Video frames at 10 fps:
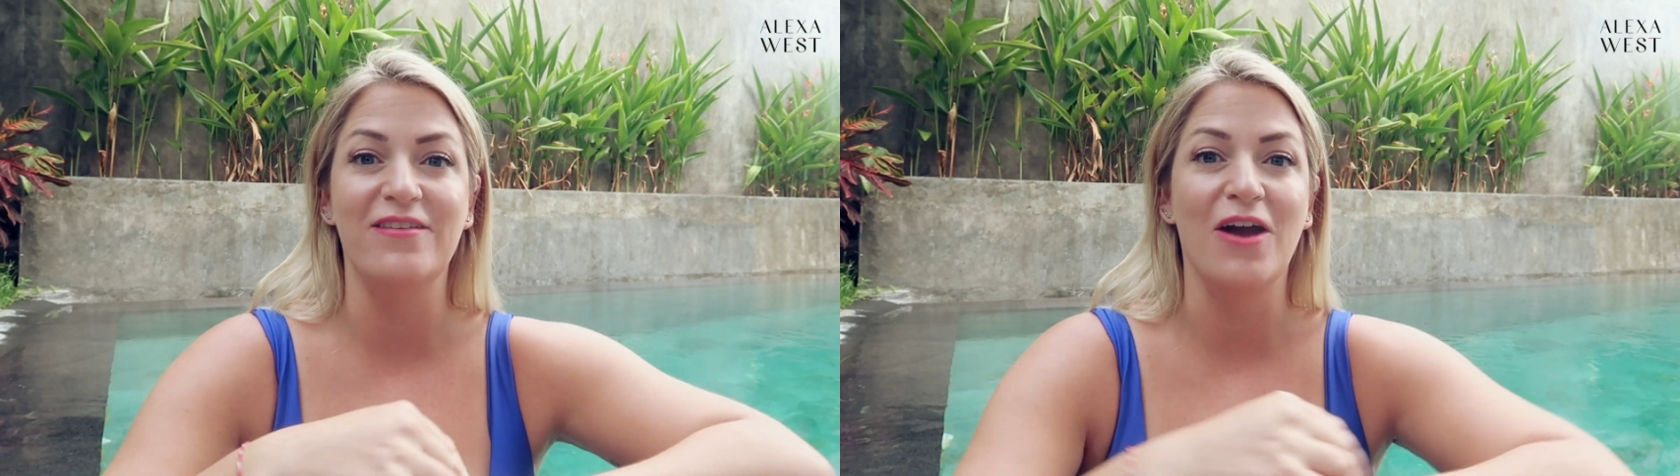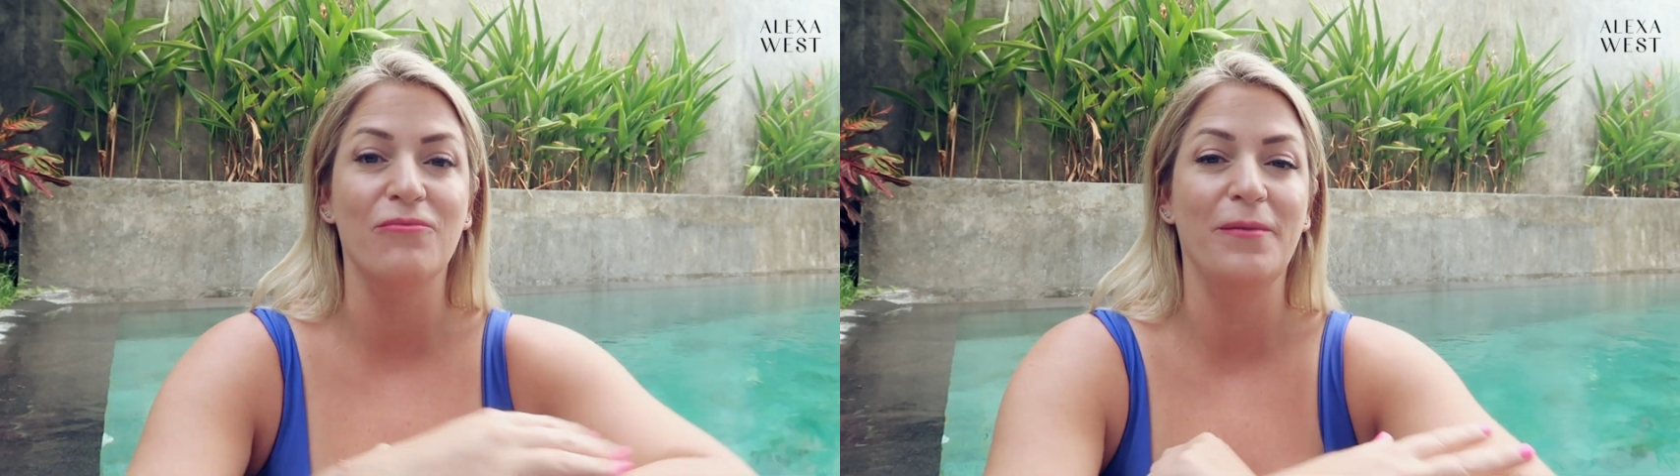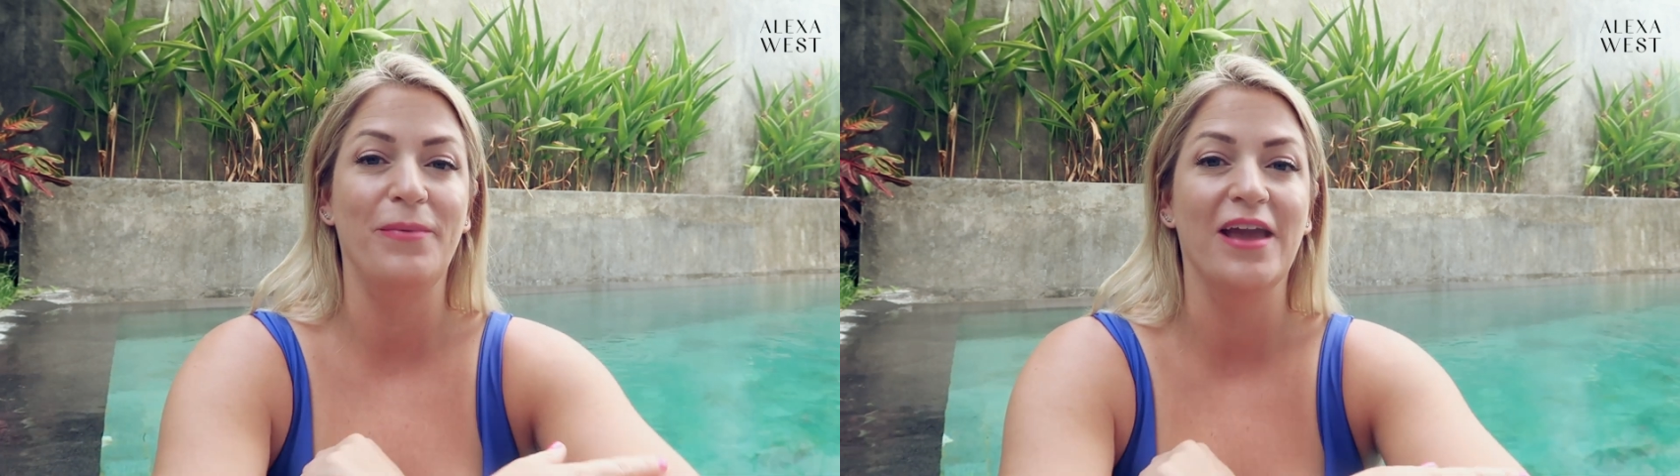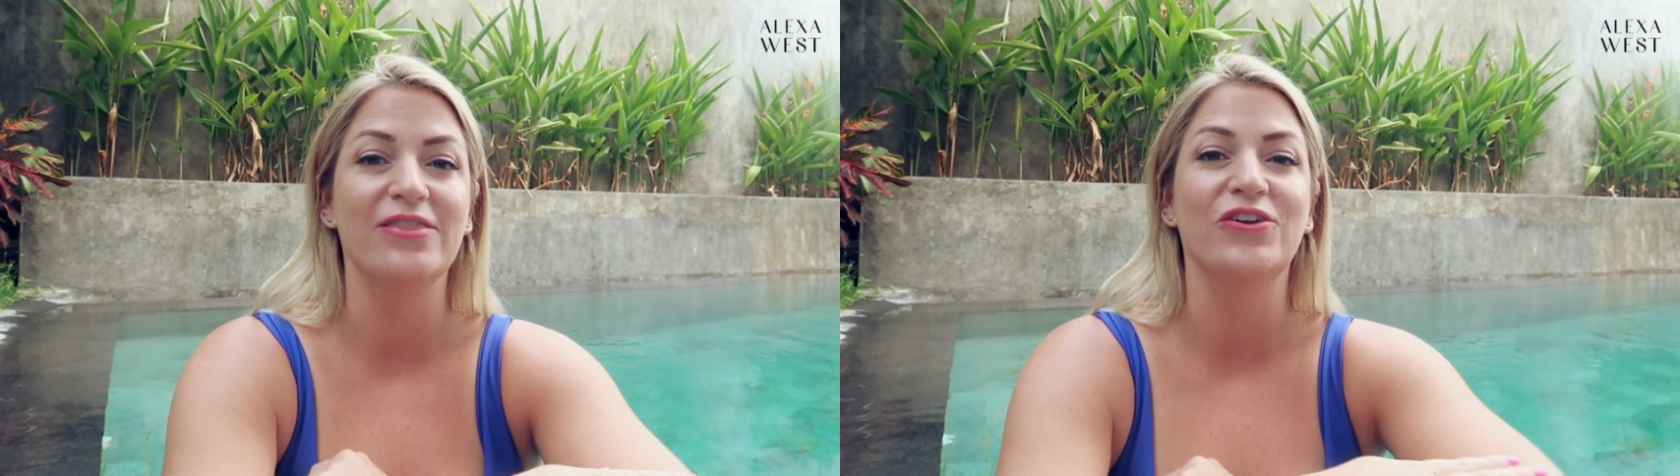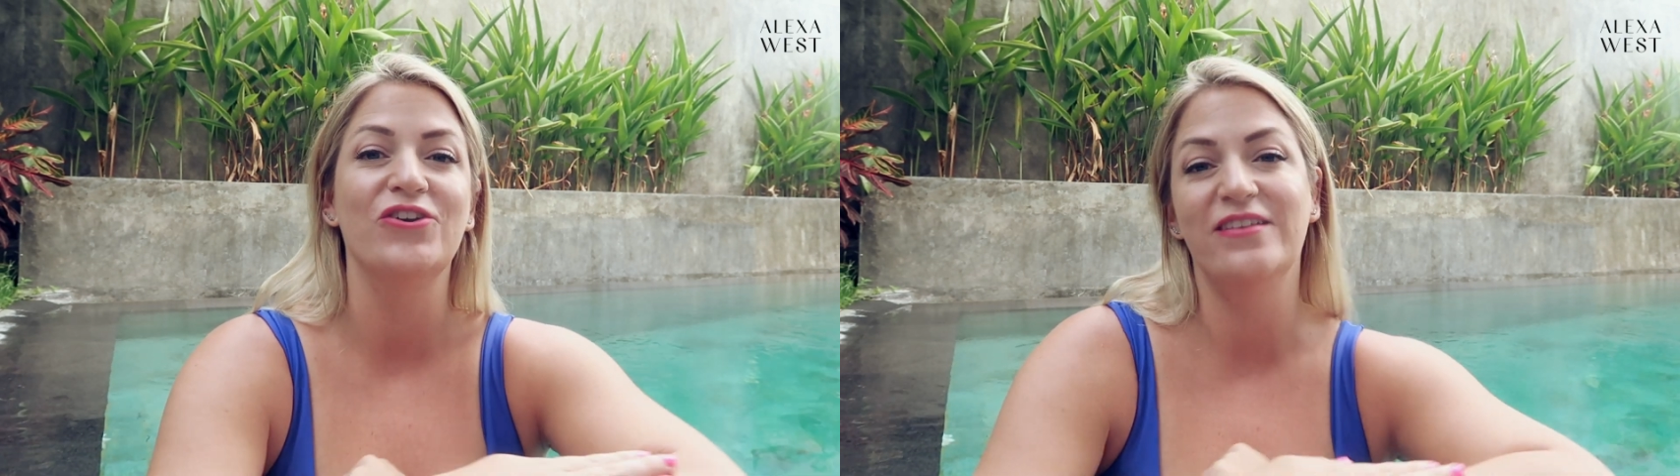not ripping
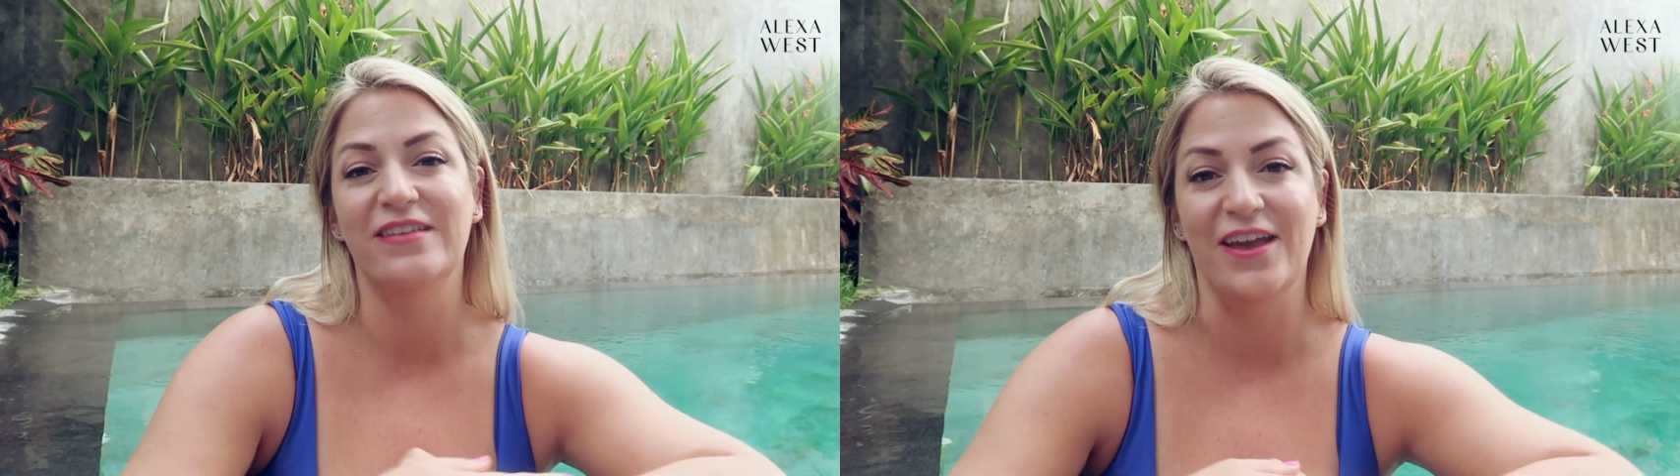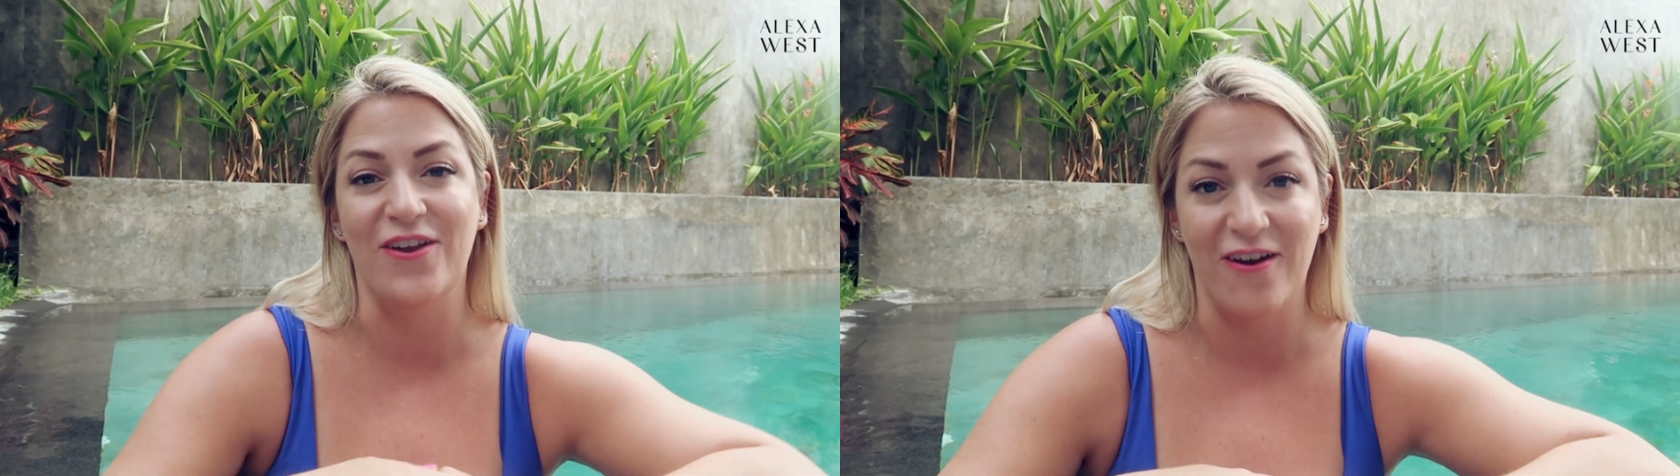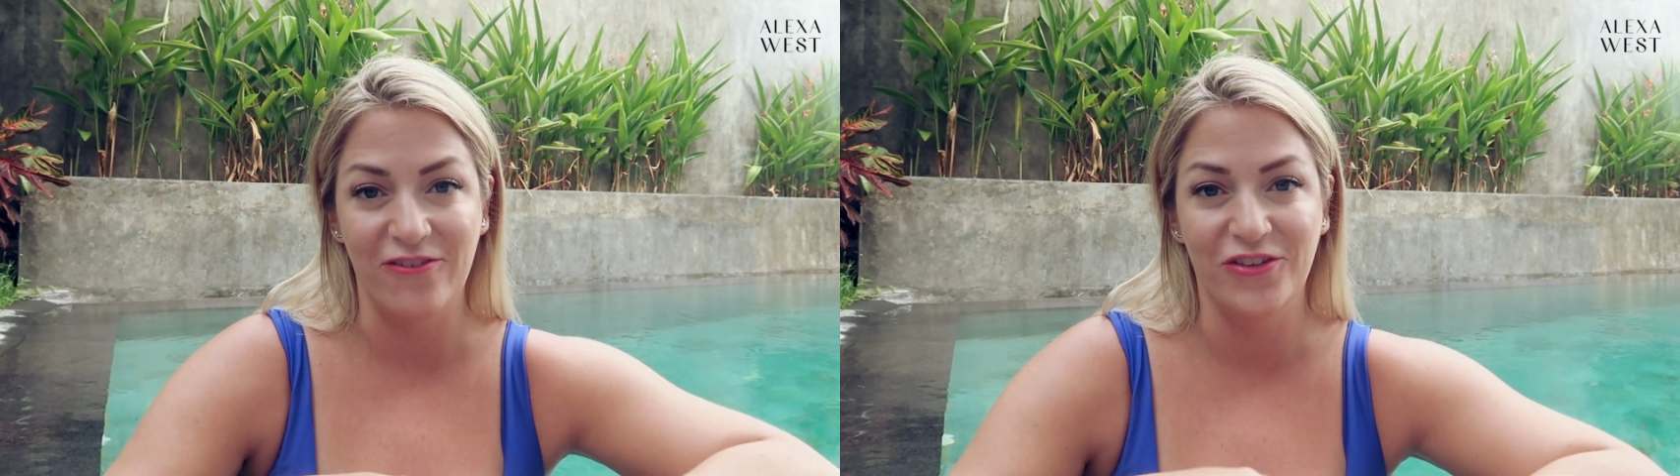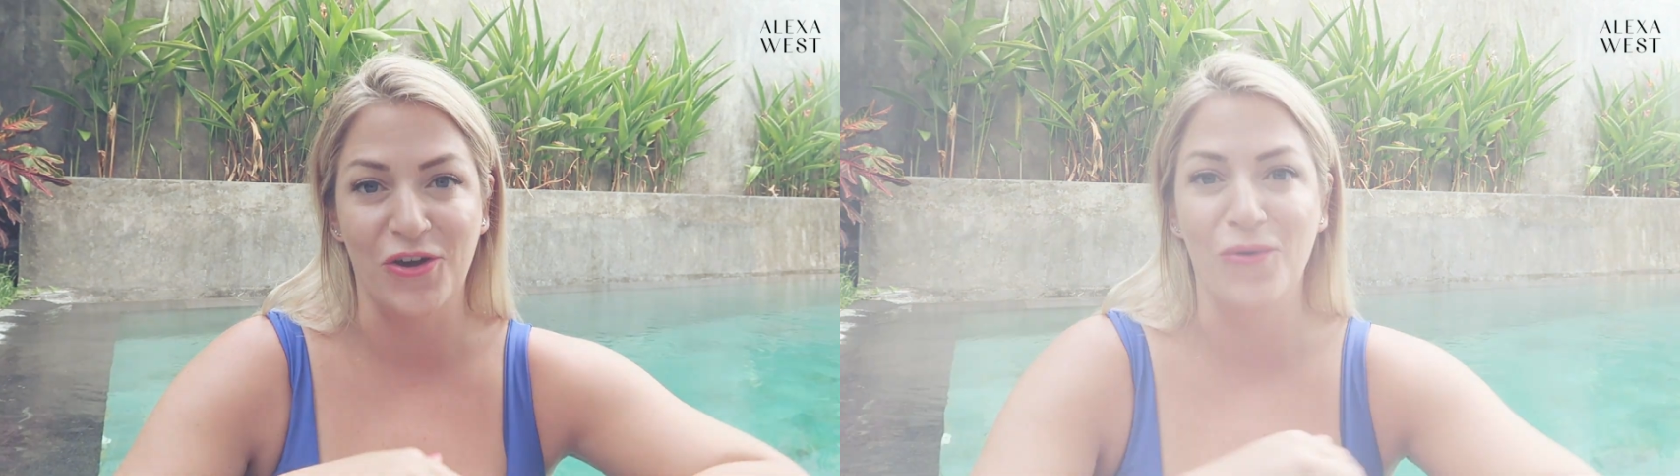the good skin off.